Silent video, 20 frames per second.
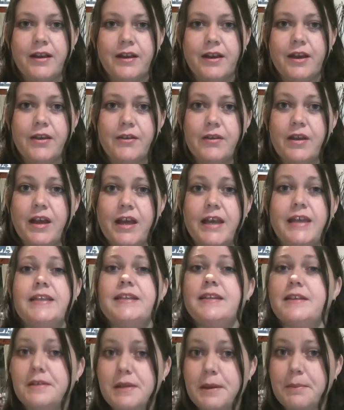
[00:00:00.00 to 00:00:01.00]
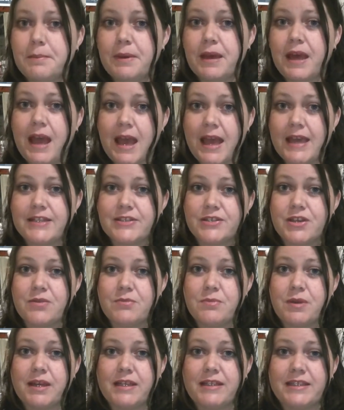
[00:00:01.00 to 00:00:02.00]
Alright, number 8 on
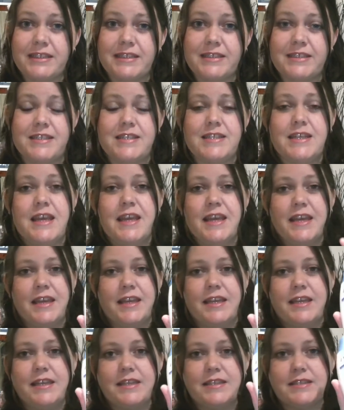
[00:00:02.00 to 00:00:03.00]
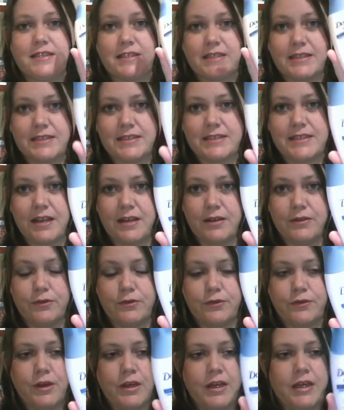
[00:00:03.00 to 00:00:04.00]
my list is
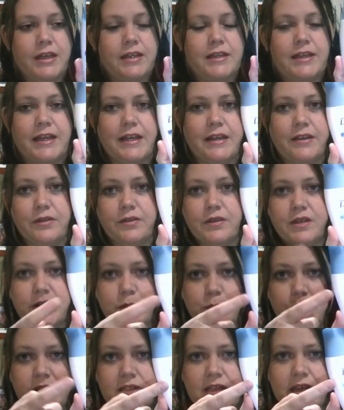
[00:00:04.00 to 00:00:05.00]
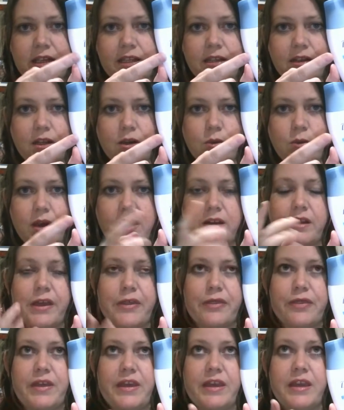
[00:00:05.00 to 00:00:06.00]
Dove. Now, this particular one I
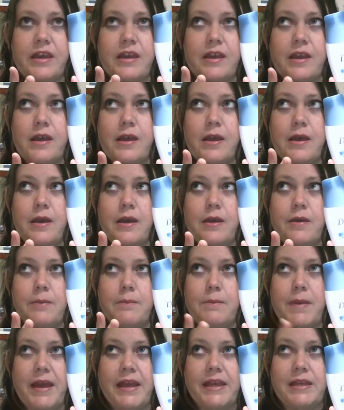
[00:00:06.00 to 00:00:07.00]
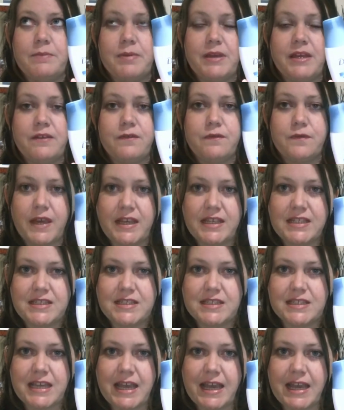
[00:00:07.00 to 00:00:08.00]
think may be
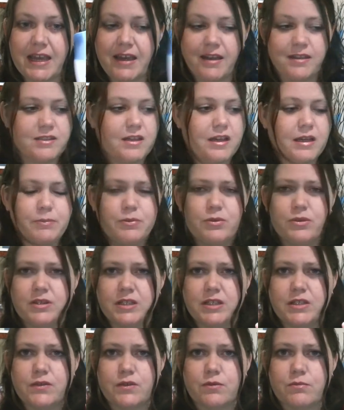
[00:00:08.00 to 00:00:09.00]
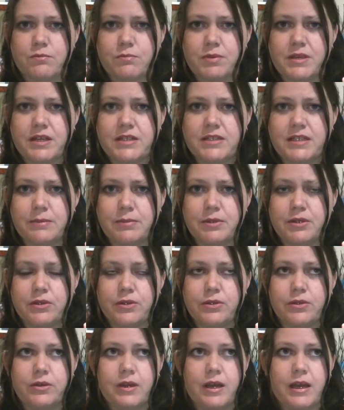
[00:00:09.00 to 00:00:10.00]
phasing out. I bought this from Big
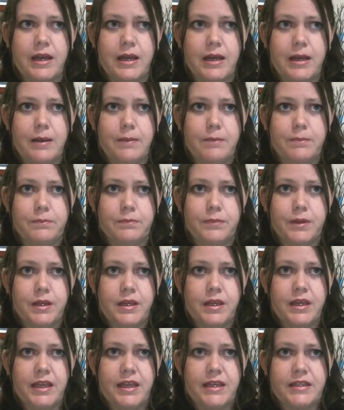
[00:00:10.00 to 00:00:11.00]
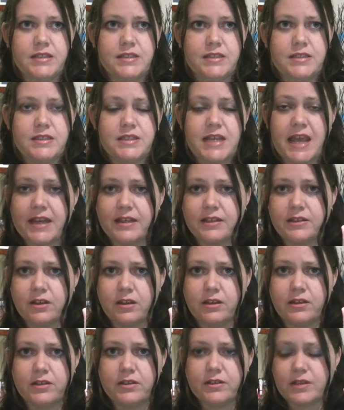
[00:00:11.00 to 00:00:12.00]
W. It's
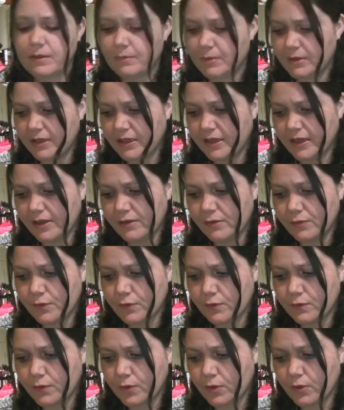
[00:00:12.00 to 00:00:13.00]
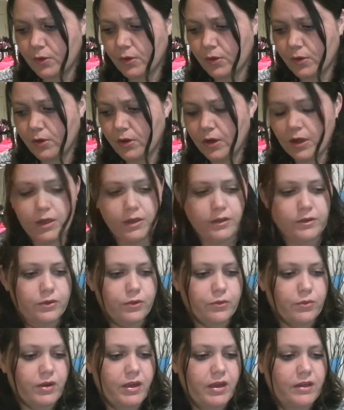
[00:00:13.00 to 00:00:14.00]
$10, I believe, for
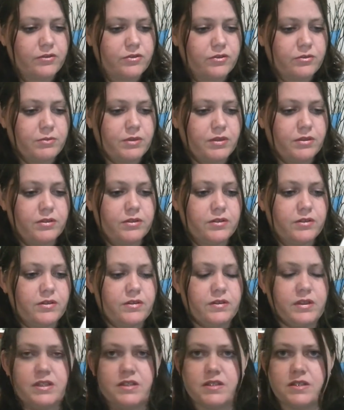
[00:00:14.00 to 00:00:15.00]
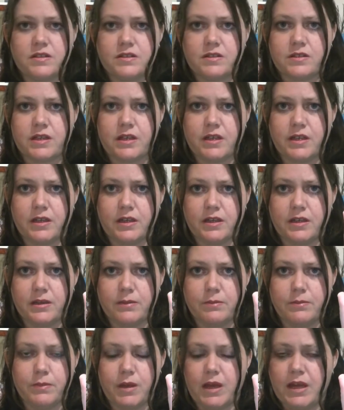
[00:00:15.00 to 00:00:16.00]
300 mils. This is
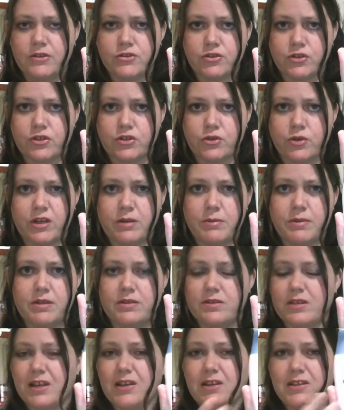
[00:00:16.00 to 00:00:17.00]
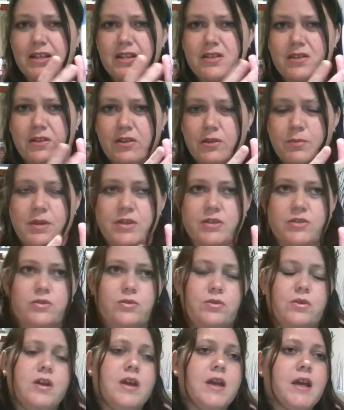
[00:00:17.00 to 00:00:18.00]
120 mils. I got this on
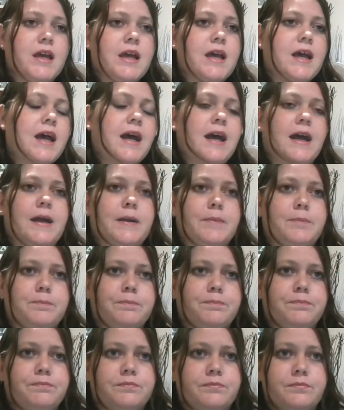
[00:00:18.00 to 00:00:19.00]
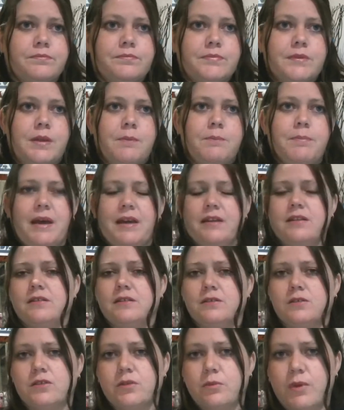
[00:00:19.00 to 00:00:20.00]
special. But
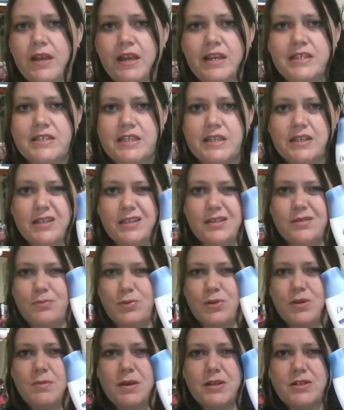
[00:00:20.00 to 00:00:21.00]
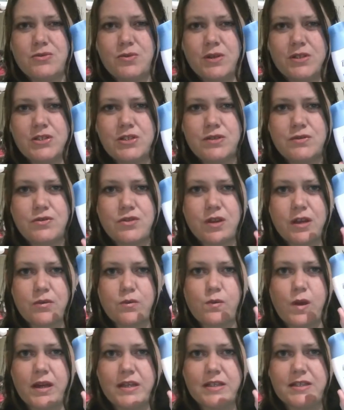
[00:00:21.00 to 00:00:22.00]
the way I see it is pretty much once you've tried
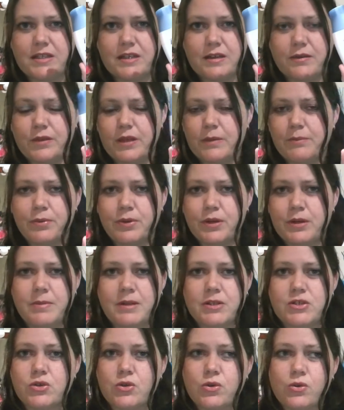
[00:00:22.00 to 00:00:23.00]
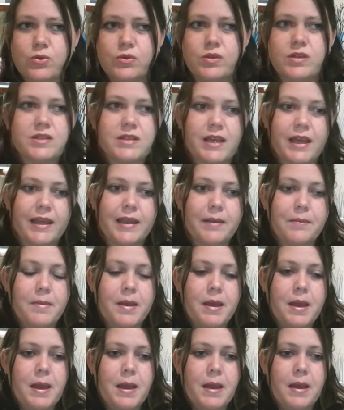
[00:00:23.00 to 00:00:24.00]
one Dove, they're pretty much all the same
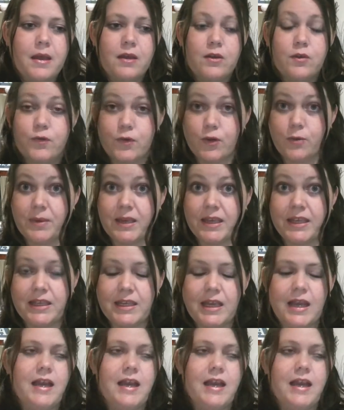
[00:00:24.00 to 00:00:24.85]
for me.